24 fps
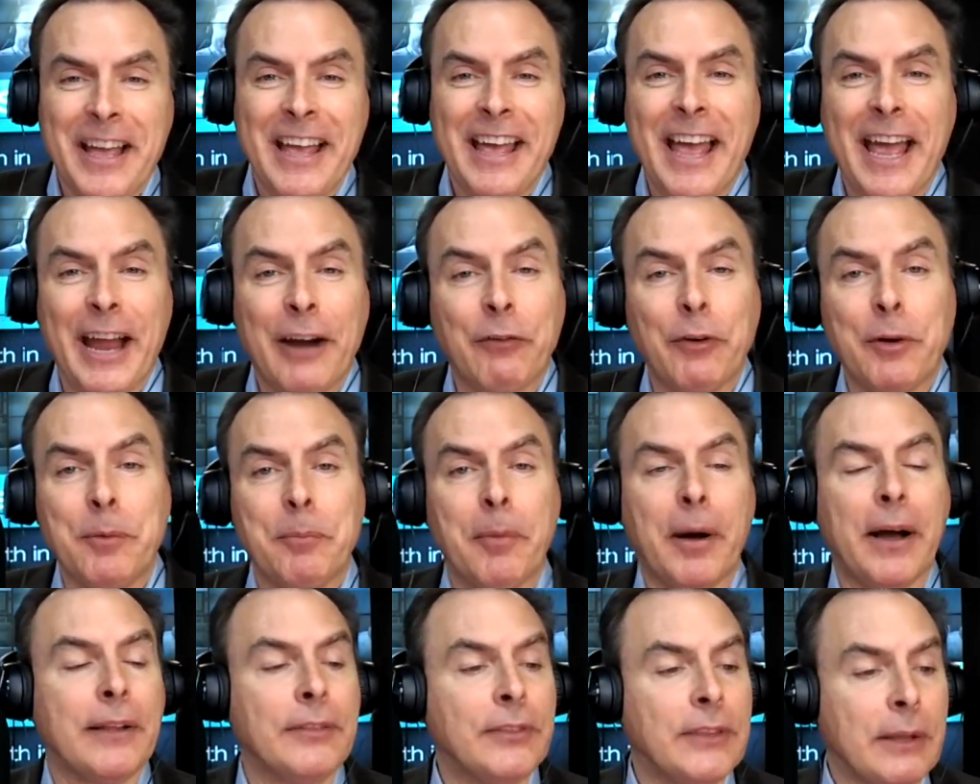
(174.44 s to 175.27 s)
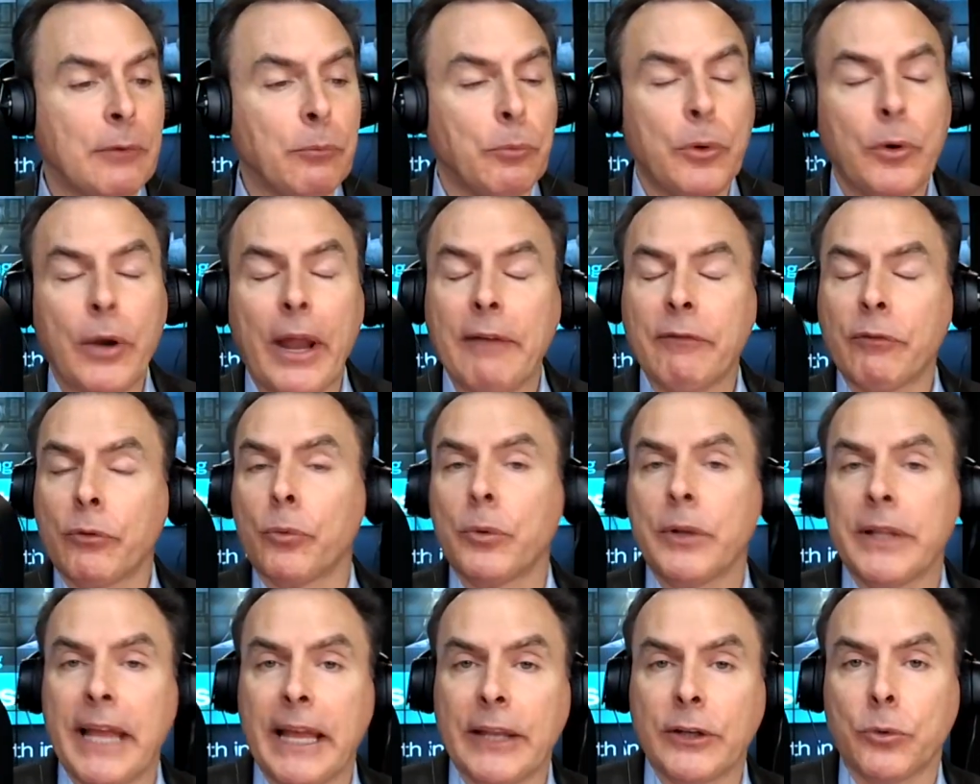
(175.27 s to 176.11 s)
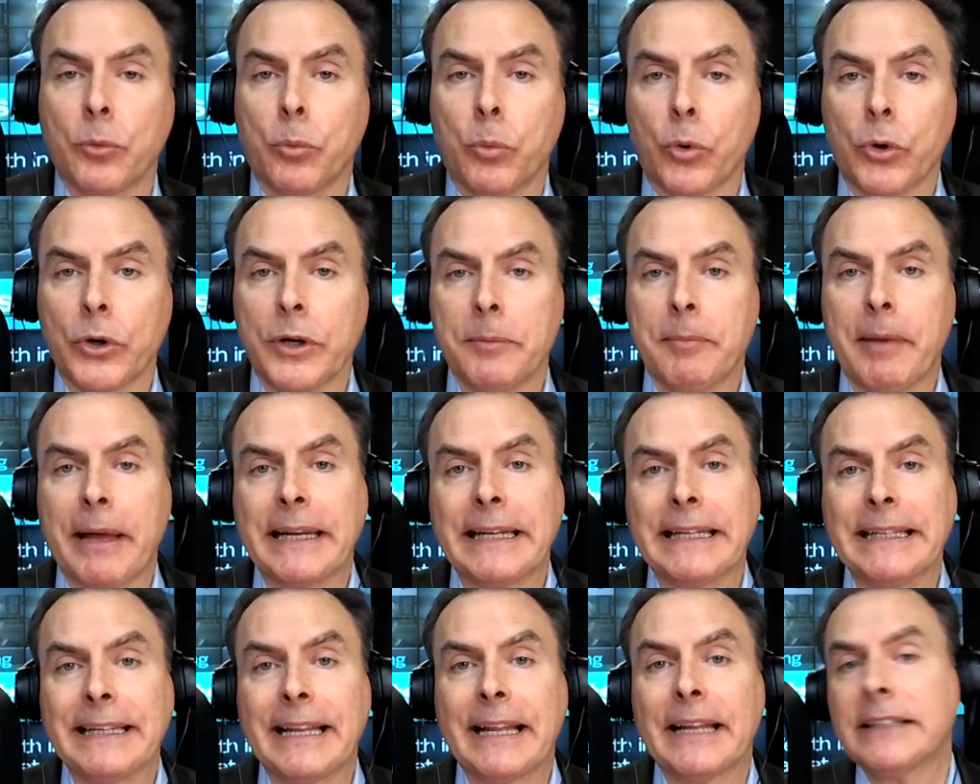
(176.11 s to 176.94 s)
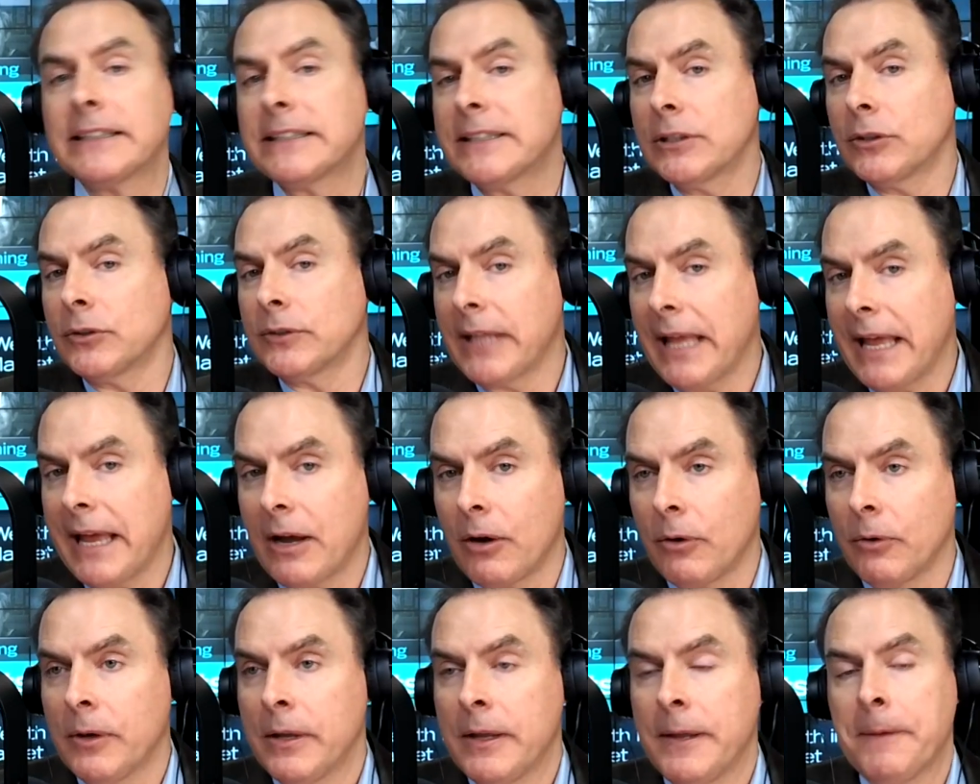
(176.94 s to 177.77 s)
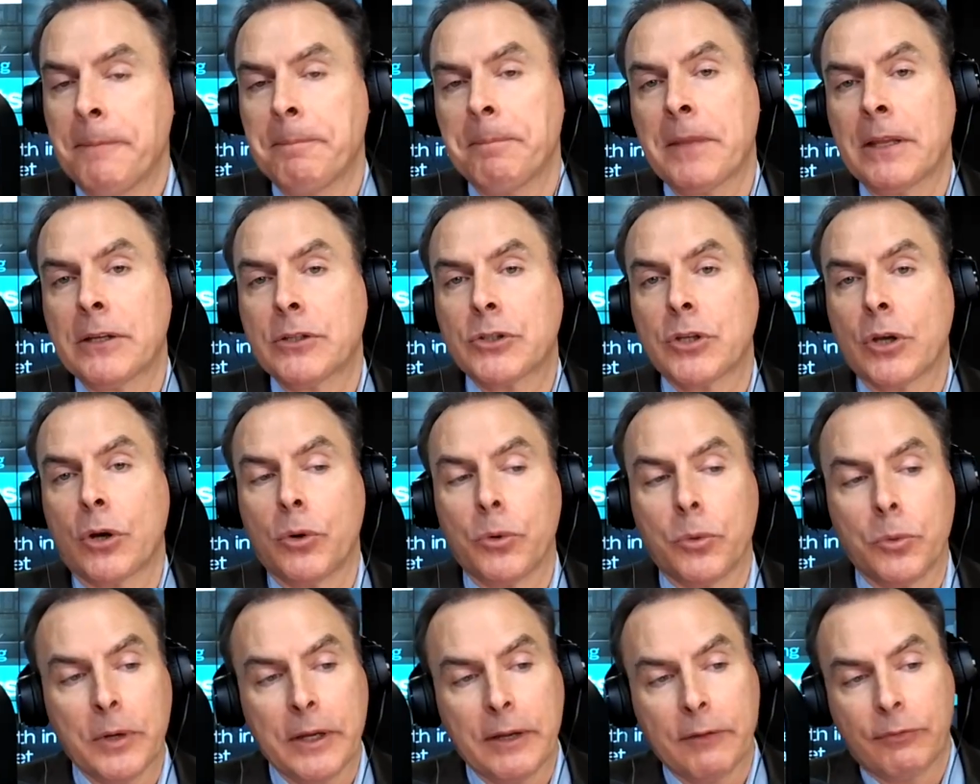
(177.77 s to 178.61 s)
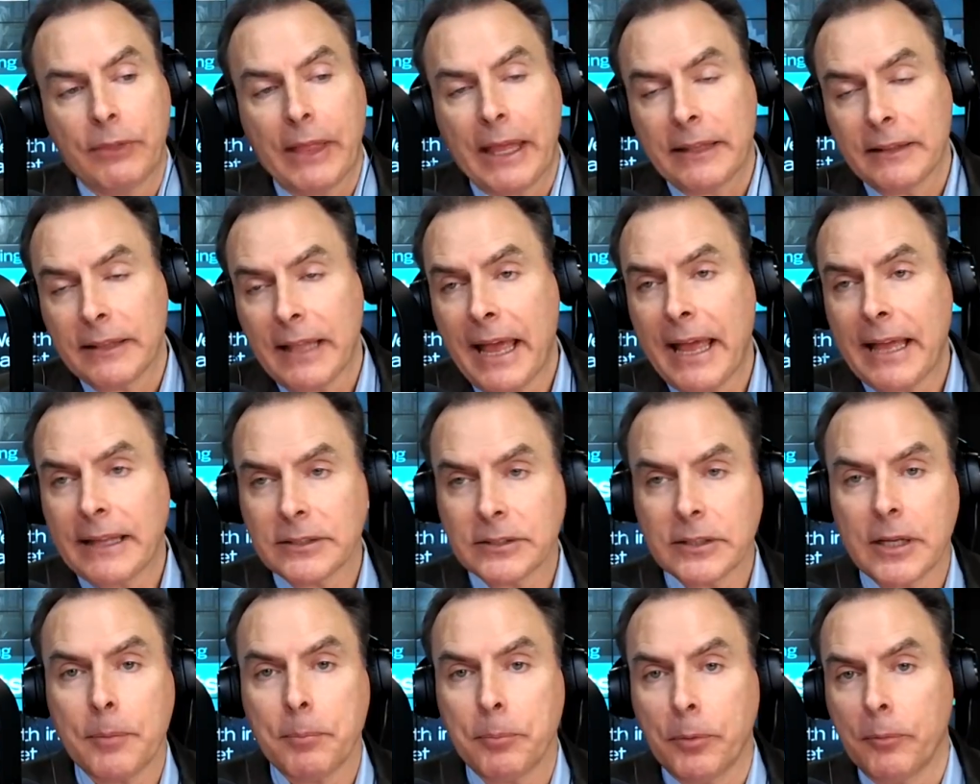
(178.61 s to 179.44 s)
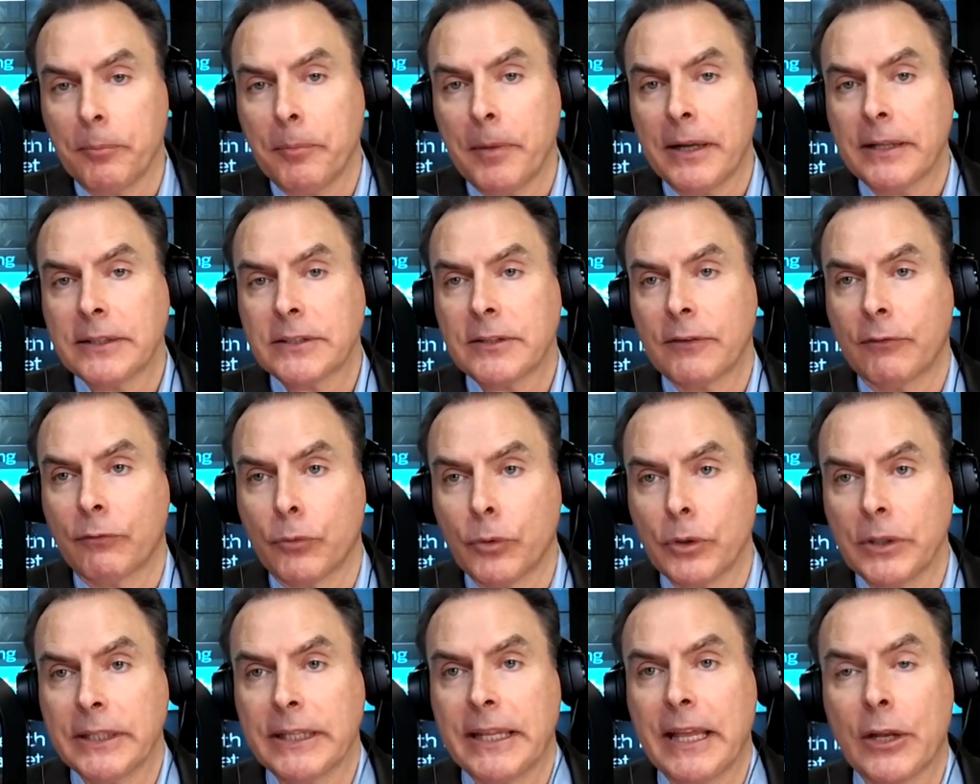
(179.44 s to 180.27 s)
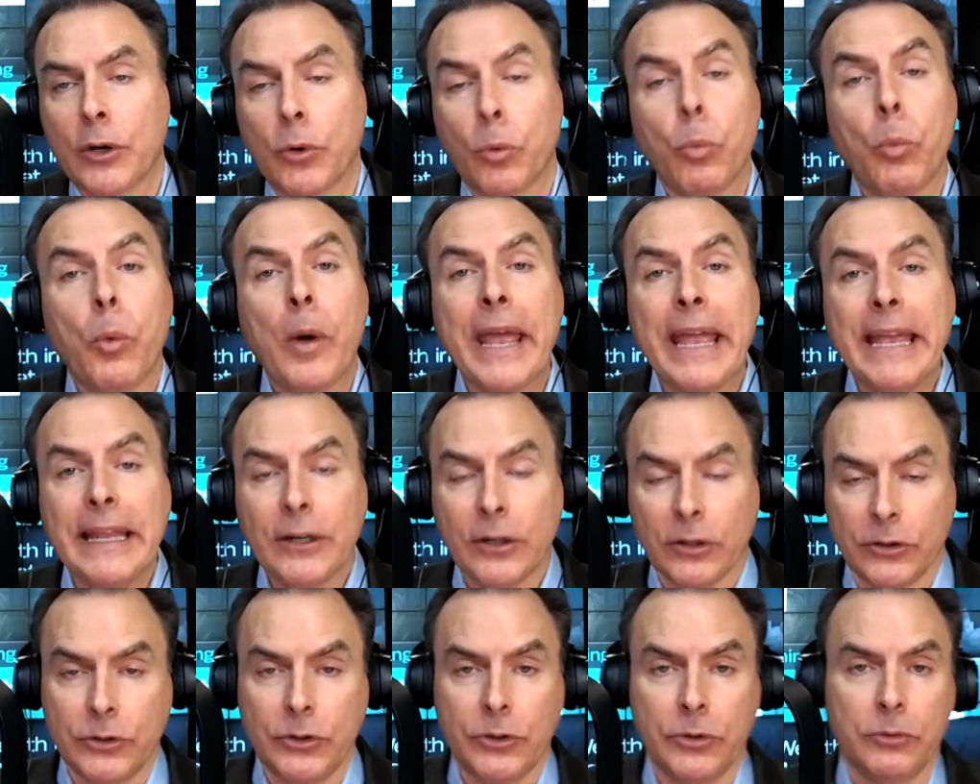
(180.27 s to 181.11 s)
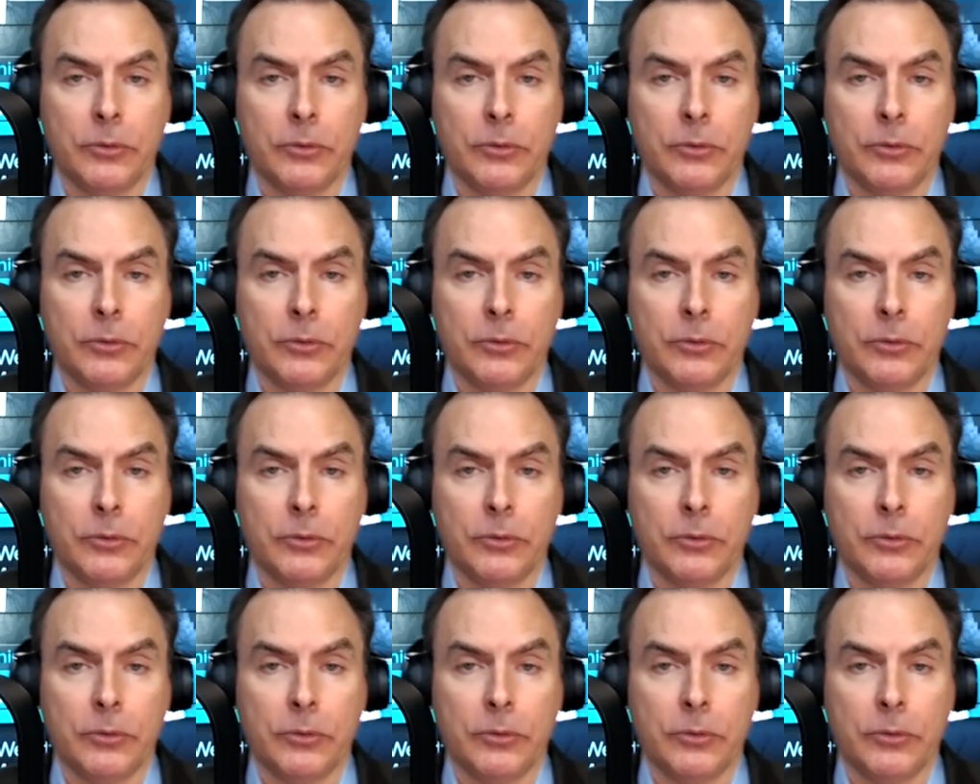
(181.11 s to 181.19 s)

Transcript: every month, and we haven't really had to worry about it until now. So if that last couple of months have really kind of weighed on you